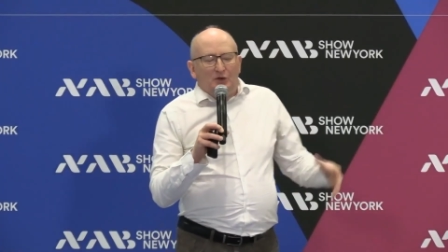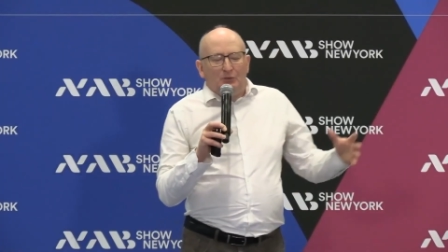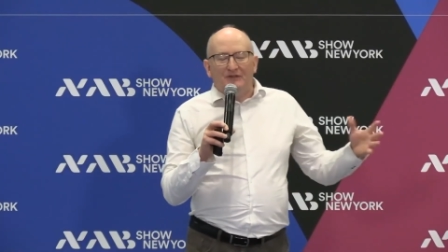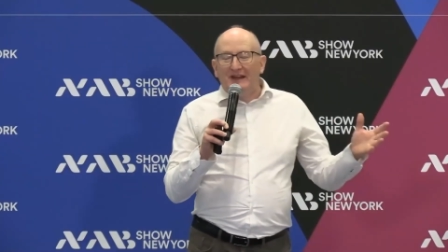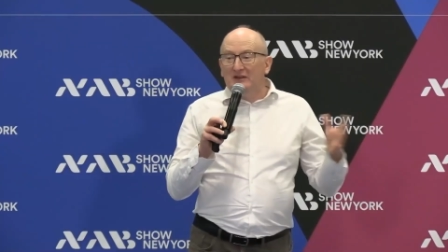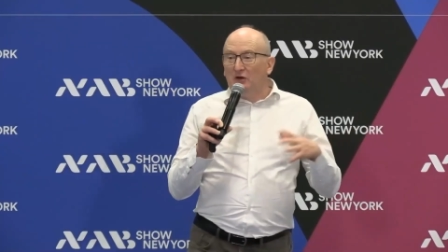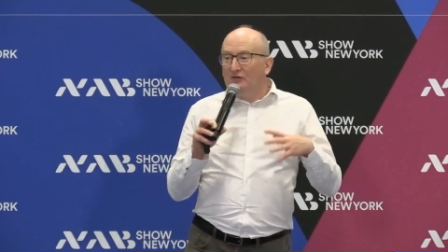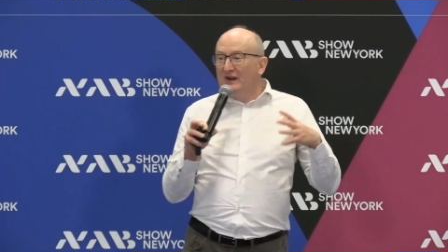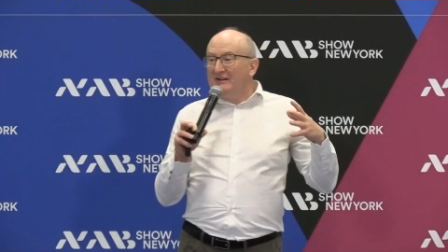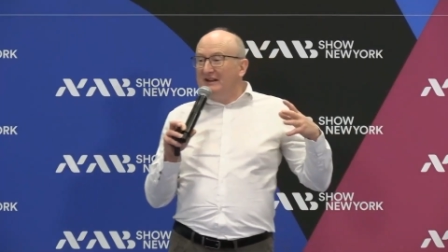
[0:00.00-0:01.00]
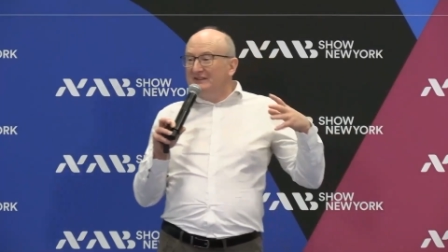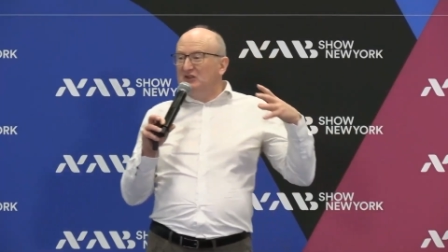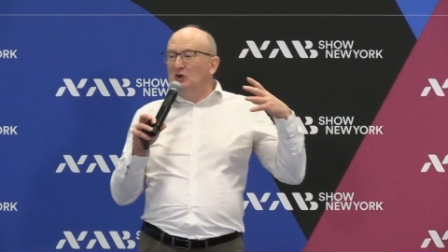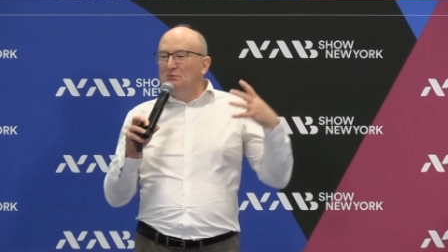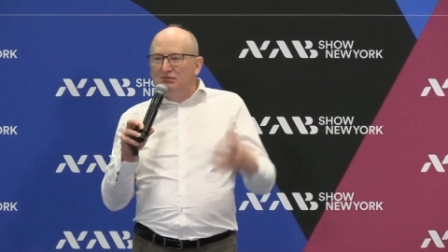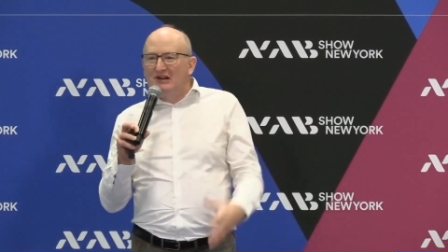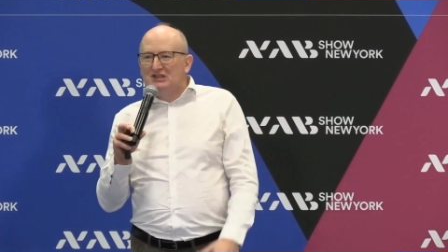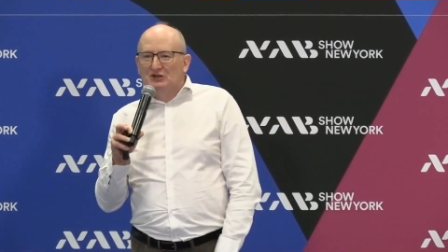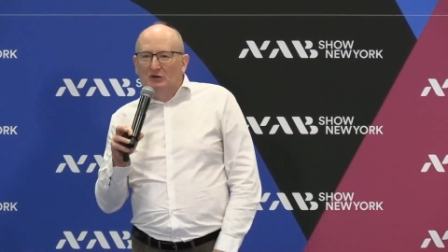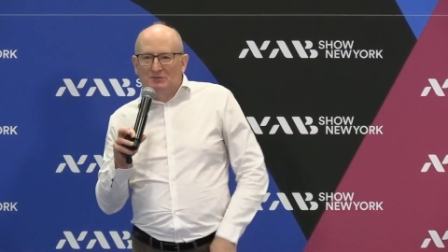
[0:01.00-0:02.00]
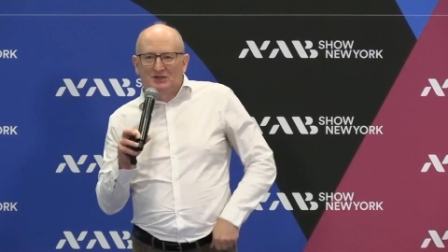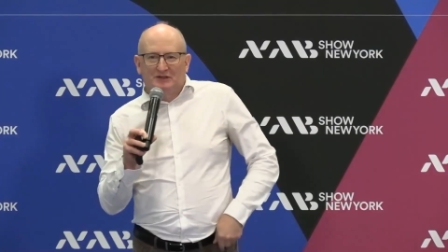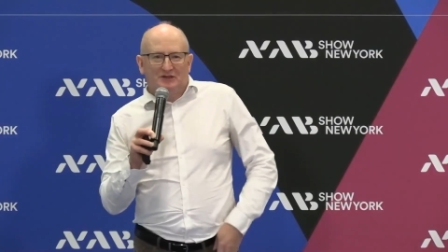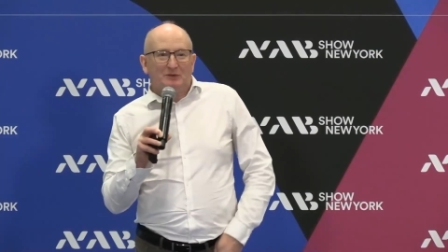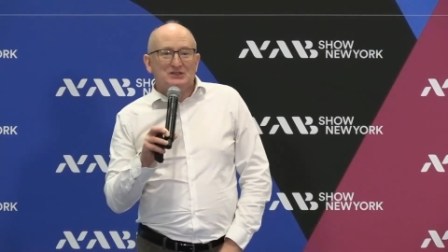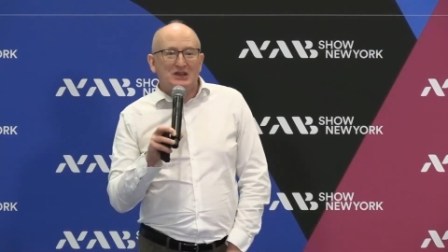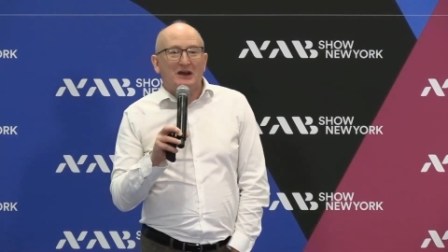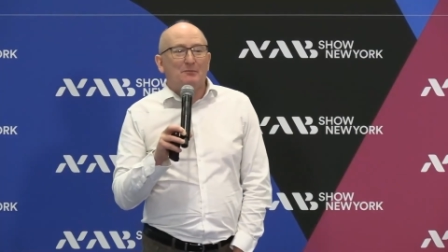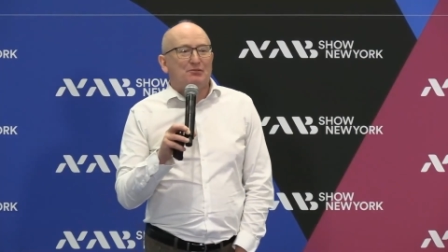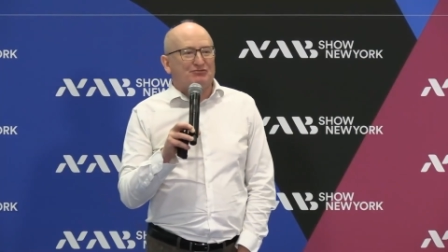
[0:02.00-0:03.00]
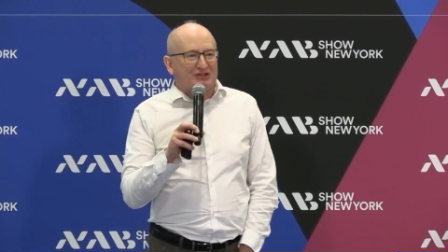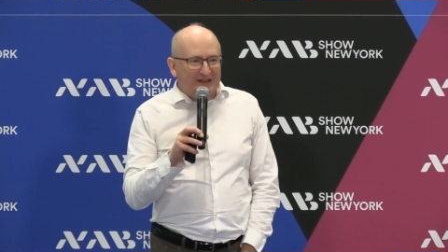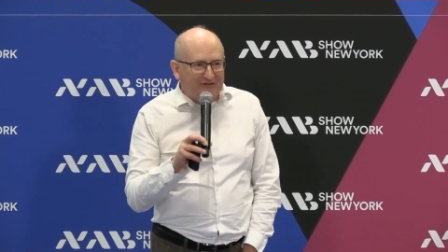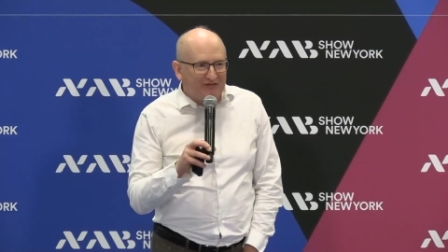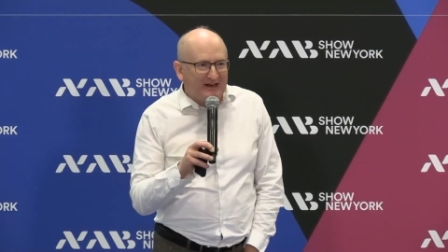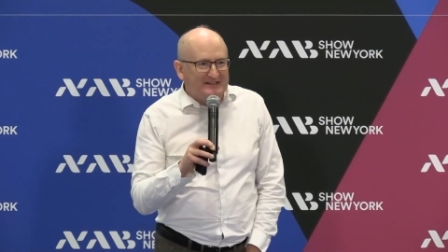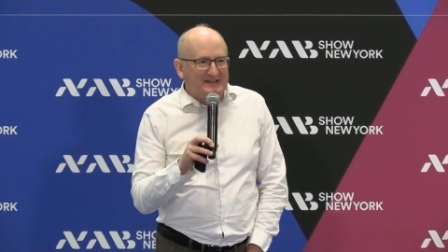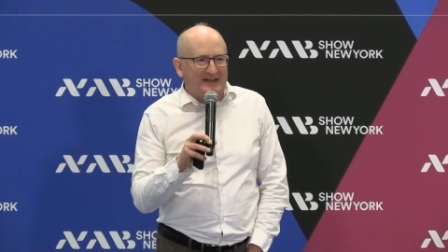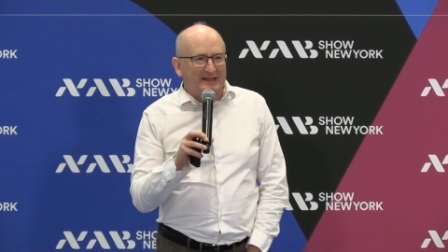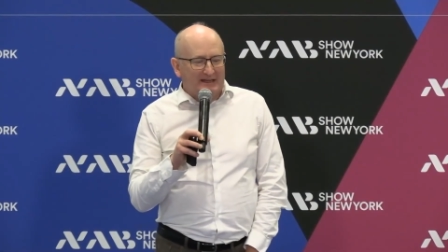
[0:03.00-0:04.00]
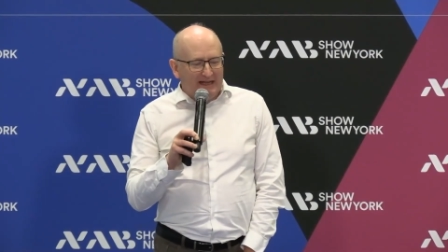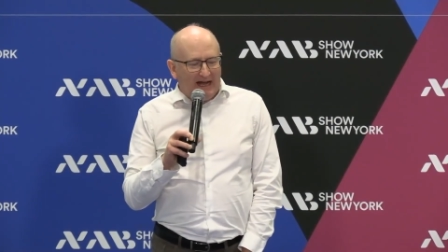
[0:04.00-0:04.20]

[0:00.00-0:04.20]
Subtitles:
We've then got various compression options, which are proliferating.